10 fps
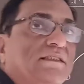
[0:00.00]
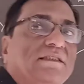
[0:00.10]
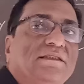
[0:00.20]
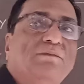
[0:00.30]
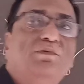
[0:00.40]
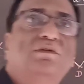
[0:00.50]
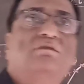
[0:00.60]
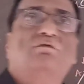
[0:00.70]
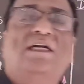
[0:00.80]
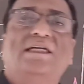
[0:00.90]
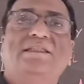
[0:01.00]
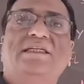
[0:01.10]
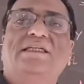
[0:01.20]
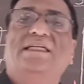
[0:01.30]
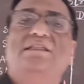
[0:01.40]
Suppose what are
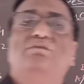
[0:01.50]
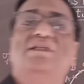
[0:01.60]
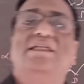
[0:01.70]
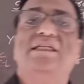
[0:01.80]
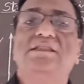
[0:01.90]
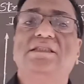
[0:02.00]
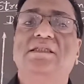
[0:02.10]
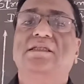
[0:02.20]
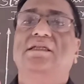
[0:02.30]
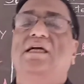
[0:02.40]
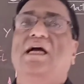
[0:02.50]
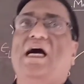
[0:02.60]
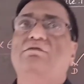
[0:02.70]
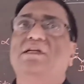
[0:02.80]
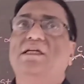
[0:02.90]
the ductile materials?
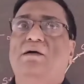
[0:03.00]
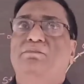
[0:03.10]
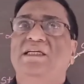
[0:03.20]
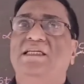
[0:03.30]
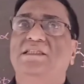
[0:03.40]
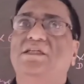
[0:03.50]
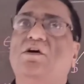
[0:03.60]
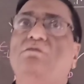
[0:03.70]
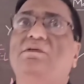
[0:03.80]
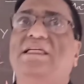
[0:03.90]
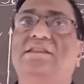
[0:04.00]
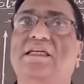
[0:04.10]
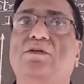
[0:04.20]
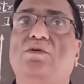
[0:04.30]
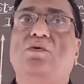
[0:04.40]
After application of
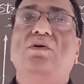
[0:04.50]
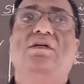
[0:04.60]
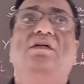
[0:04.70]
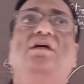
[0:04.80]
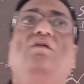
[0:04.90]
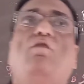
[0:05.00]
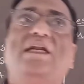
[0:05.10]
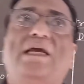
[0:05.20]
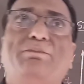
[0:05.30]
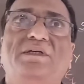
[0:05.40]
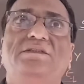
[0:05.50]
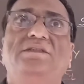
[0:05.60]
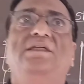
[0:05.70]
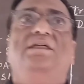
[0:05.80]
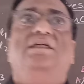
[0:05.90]
tensile load, what
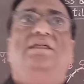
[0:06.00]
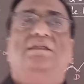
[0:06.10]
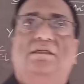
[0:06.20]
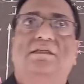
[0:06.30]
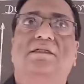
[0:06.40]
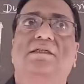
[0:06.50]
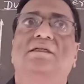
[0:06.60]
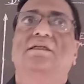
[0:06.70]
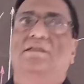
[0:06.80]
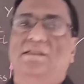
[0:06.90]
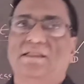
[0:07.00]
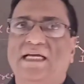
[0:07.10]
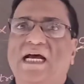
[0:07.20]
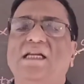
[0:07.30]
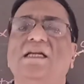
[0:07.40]
happens? They
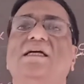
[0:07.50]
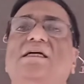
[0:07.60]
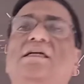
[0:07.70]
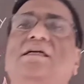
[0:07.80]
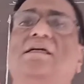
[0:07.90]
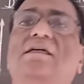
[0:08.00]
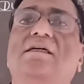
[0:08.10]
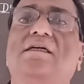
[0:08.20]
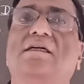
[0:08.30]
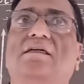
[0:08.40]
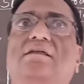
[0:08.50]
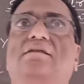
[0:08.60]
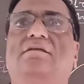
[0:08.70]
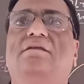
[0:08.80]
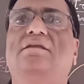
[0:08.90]
are
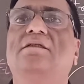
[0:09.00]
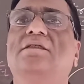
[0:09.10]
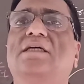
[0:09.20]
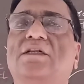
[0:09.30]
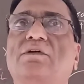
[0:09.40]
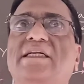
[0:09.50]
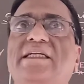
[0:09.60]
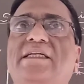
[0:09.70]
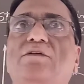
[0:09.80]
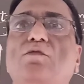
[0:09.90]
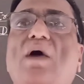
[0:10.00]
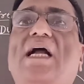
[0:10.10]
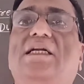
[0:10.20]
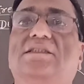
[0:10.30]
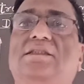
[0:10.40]
converted into
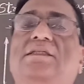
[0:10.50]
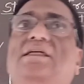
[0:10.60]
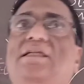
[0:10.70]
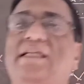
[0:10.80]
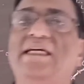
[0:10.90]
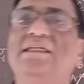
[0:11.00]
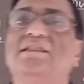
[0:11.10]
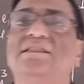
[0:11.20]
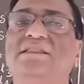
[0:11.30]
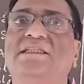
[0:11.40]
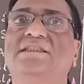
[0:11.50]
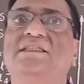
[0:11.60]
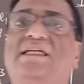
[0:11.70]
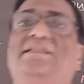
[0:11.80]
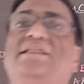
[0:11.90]
wires, length
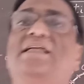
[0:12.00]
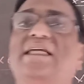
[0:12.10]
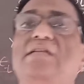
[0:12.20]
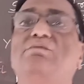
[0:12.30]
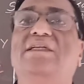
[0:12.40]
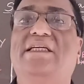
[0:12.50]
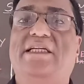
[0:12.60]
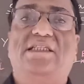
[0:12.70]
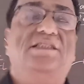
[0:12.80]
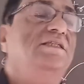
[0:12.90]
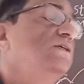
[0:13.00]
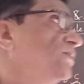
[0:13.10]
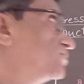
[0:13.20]
increasing length, ductile materials.